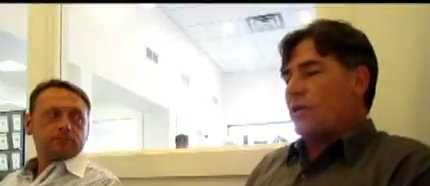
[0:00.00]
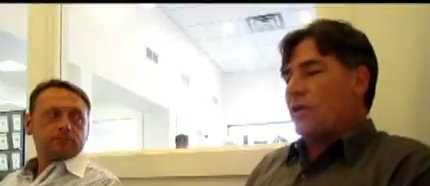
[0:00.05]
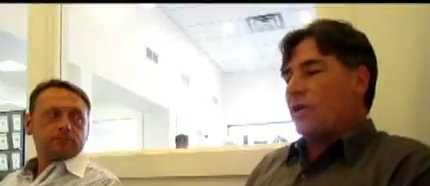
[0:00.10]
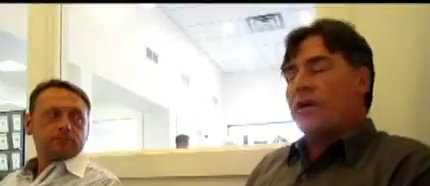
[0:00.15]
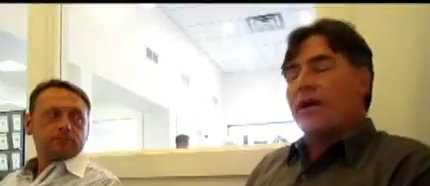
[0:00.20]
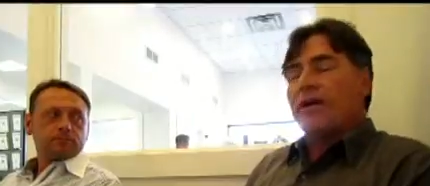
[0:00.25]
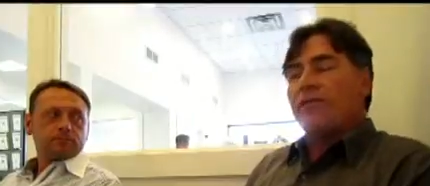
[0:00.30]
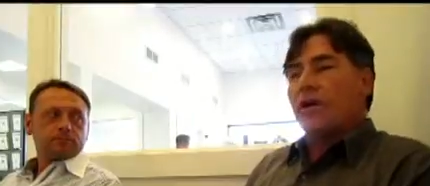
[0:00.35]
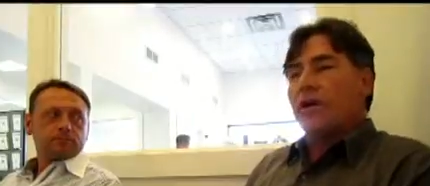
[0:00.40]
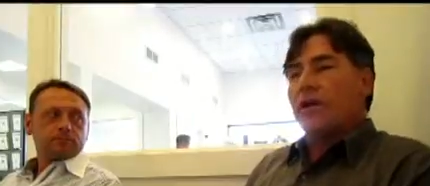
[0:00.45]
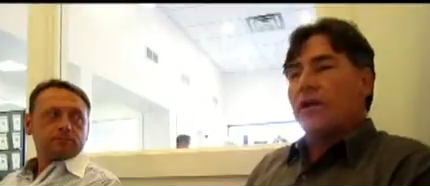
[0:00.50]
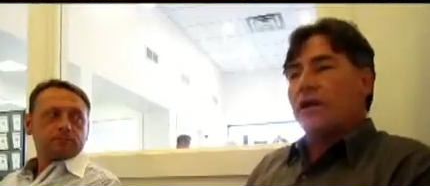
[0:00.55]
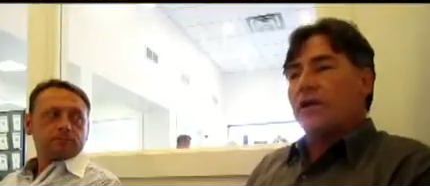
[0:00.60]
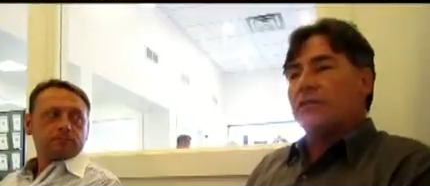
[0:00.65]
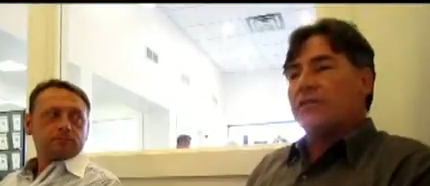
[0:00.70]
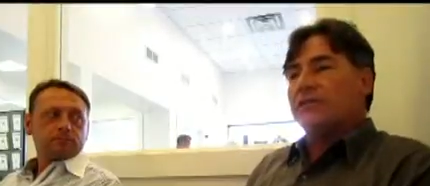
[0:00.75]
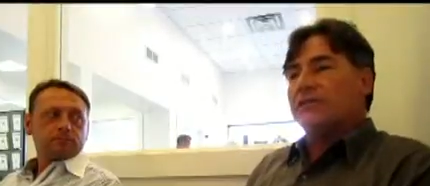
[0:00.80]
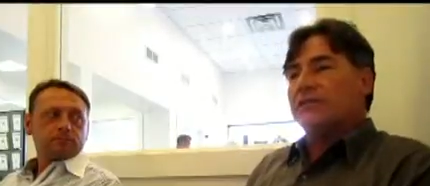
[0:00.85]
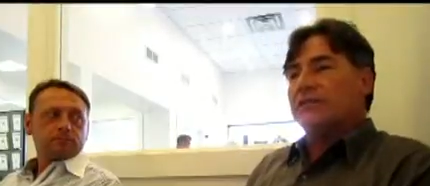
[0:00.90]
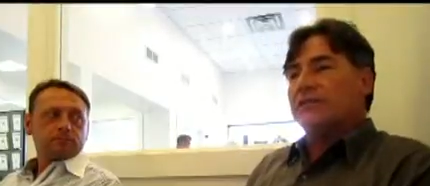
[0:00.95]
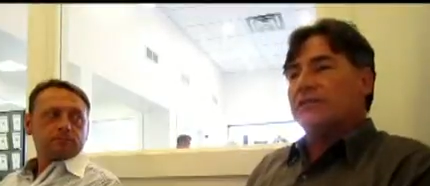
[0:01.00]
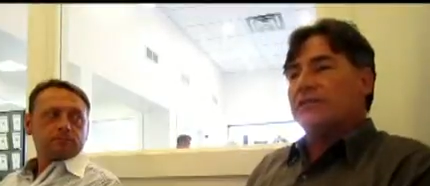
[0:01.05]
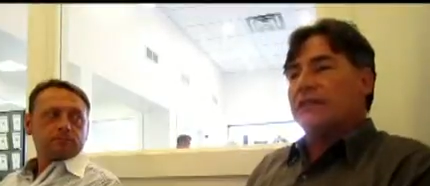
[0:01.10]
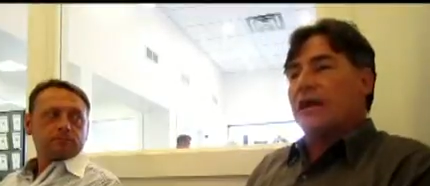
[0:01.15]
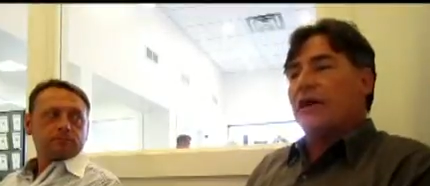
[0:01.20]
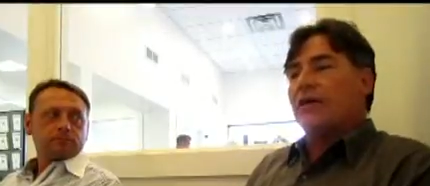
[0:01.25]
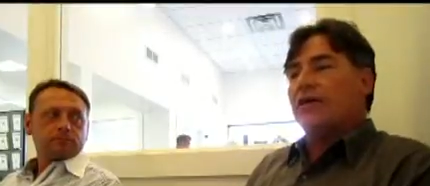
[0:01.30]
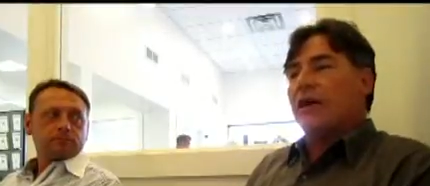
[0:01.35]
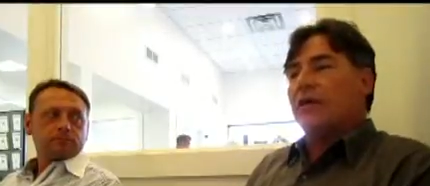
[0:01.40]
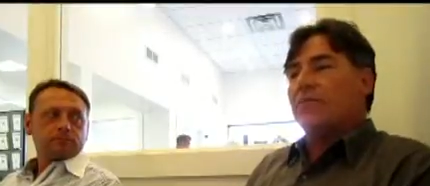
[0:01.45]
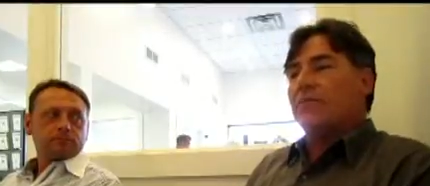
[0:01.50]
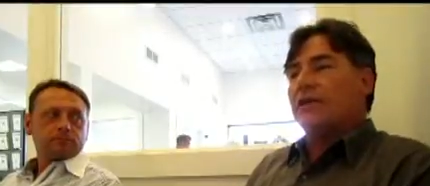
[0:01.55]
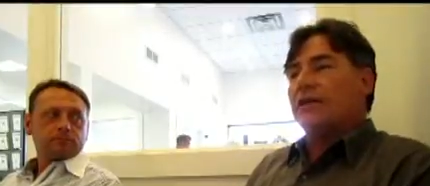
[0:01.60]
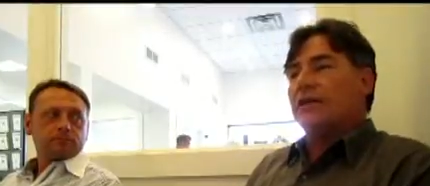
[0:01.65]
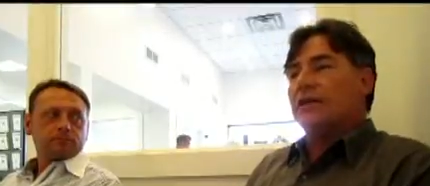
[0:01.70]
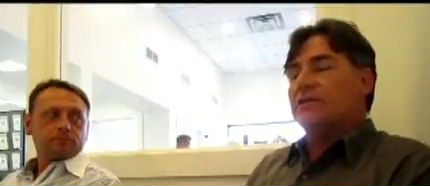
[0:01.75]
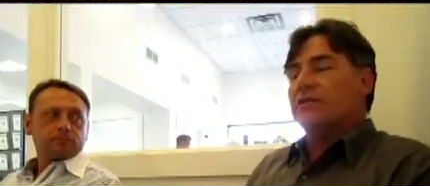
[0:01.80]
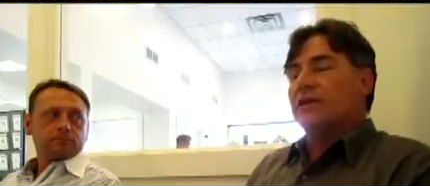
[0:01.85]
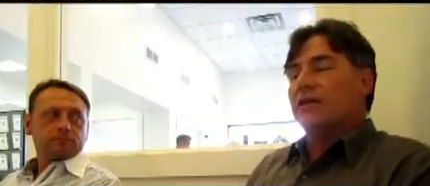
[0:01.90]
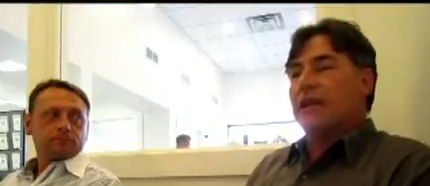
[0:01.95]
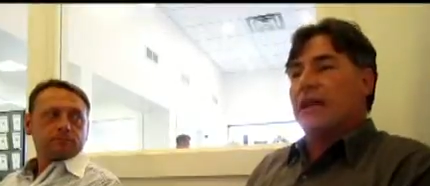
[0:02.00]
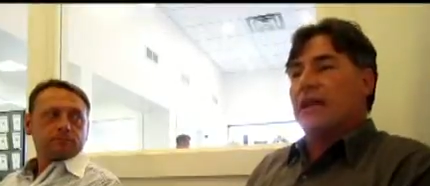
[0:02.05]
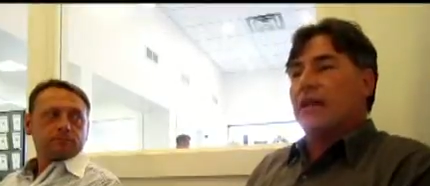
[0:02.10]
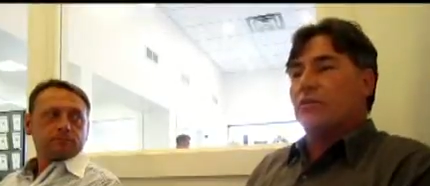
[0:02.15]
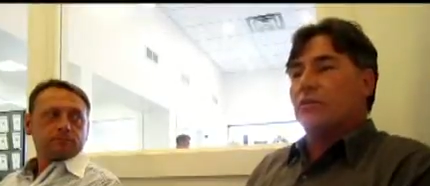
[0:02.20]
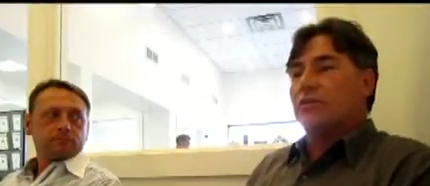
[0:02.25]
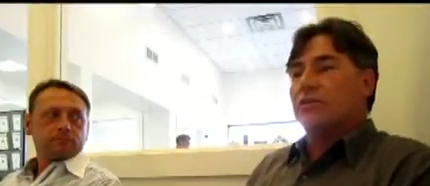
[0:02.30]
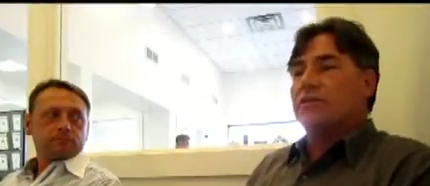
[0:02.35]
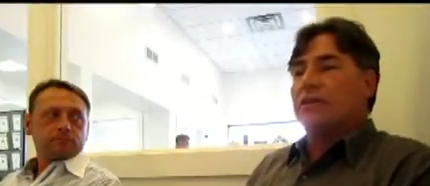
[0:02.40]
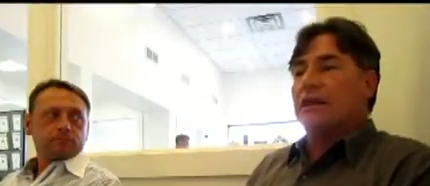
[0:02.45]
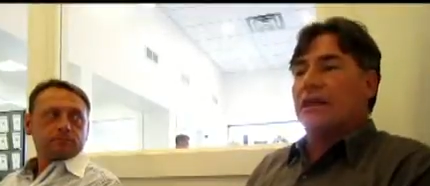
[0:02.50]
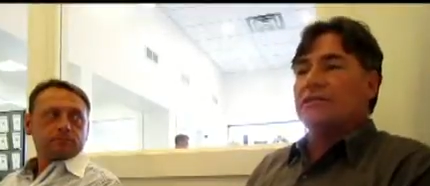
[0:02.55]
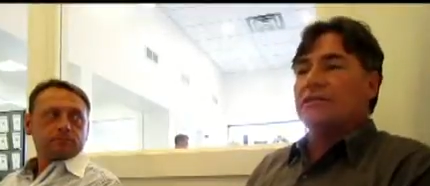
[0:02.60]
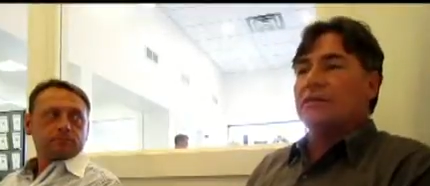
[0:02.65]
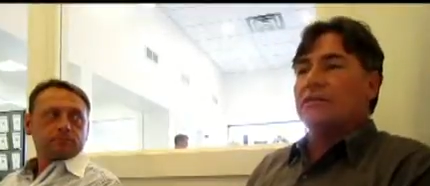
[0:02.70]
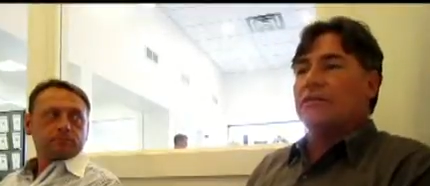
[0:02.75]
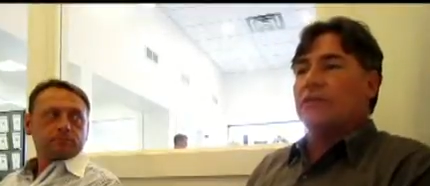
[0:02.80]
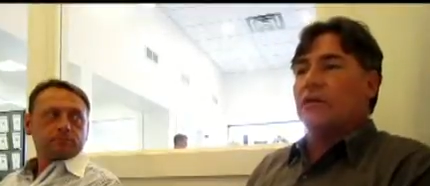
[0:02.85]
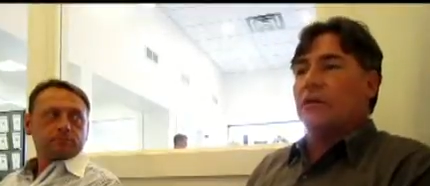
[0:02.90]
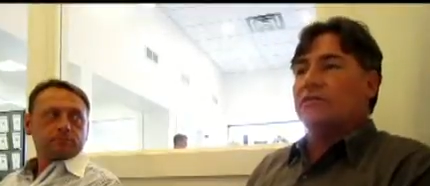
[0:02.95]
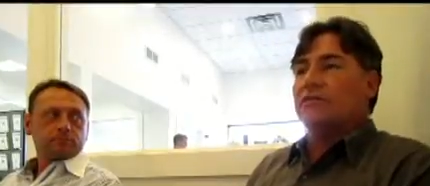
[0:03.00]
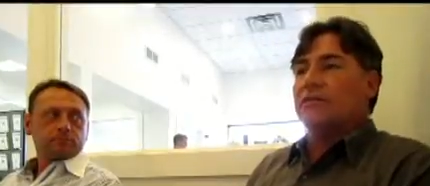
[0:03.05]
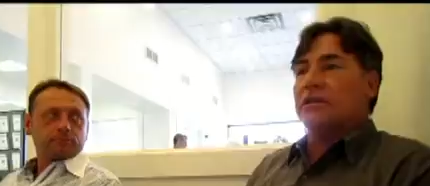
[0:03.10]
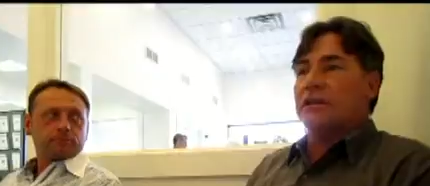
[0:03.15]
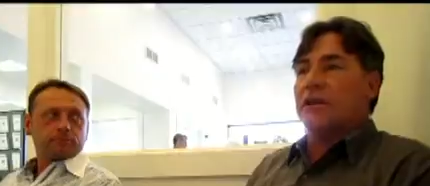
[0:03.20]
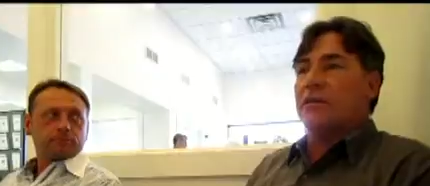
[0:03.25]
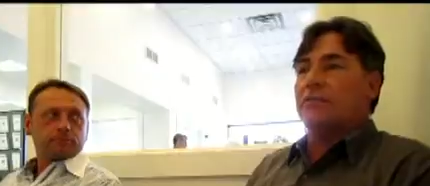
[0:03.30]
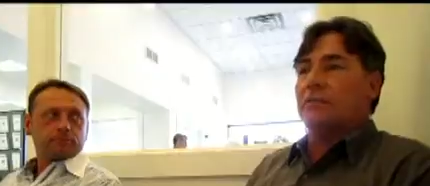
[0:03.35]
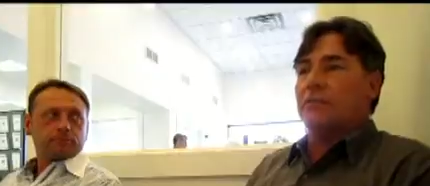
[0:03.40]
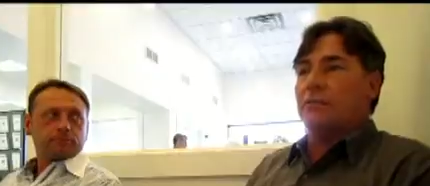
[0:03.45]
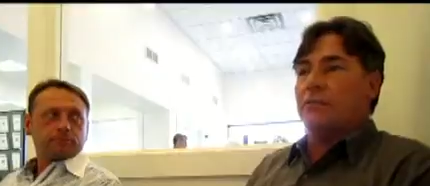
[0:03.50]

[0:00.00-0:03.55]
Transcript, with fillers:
Speaker 1: we don't have all the countries listed out yet because, again, we're selecting films that